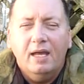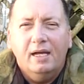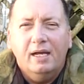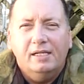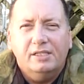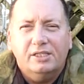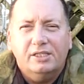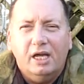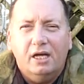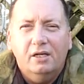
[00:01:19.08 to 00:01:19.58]

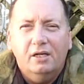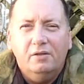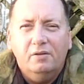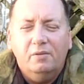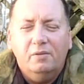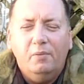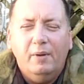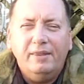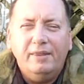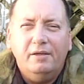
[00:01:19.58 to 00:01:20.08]
So
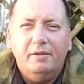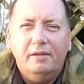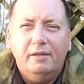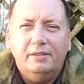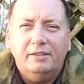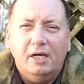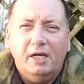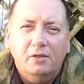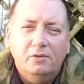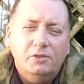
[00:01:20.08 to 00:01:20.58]
when the
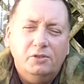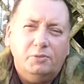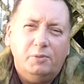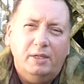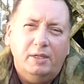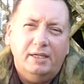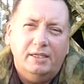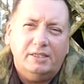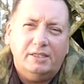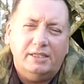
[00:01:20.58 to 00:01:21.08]
does
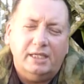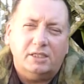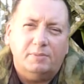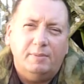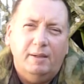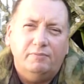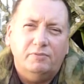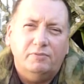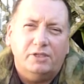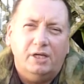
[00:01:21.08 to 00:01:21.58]
were 6
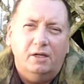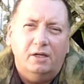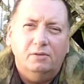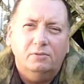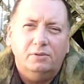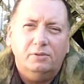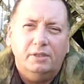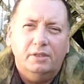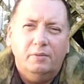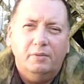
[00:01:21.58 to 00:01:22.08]
months
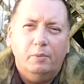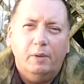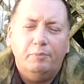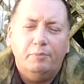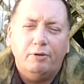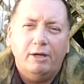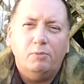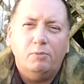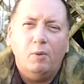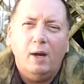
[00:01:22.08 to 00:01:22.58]
old, we
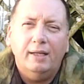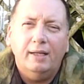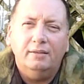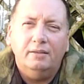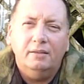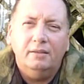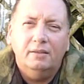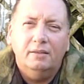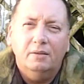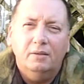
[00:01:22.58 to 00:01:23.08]
bred one
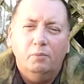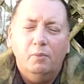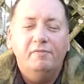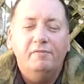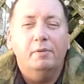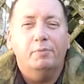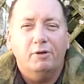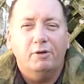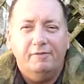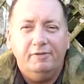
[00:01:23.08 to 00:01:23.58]
with
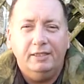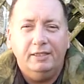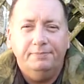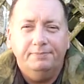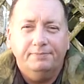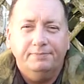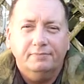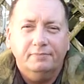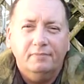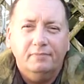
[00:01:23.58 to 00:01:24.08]
a brother
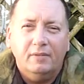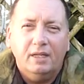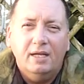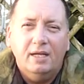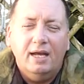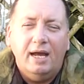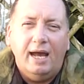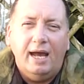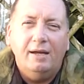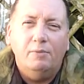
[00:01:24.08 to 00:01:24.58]

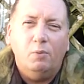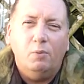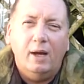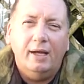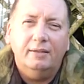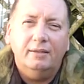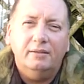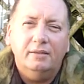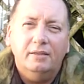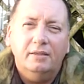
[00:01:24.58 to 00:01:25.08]
and
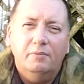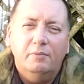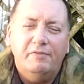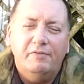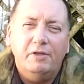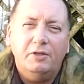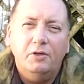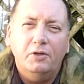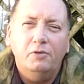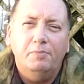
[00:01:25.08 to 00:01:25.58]
one with
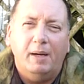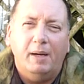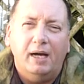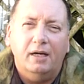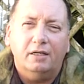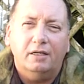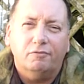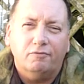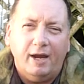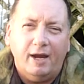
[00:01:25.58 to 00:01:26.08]
the new buck
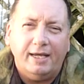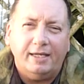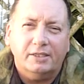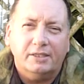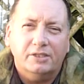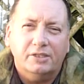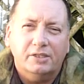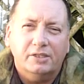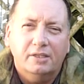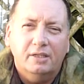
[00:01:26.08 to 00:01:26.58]

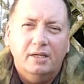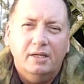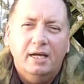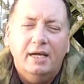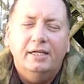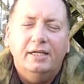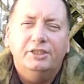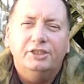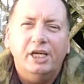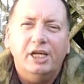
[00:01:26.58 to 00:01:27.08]
Rex,
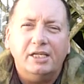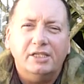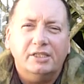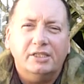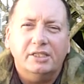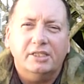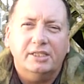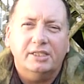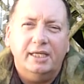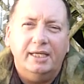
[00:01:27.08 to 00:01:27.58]
just
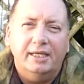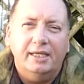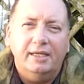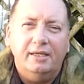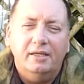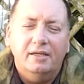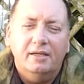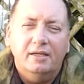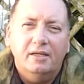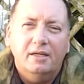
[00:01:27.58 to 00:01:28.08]
to see
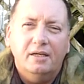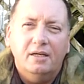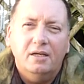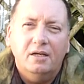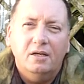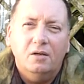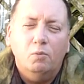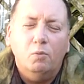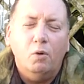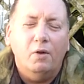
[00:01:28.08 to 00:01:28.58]

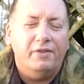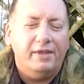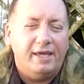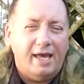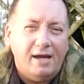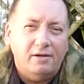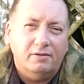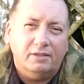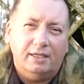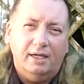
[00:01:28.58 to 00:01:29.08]
what the
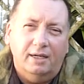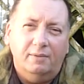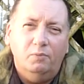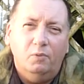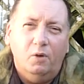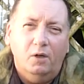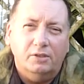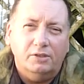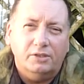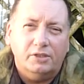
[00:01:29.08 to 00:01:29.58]
outcome
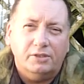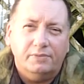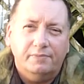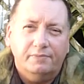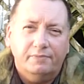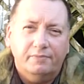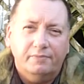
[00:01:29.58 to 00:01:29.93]
was.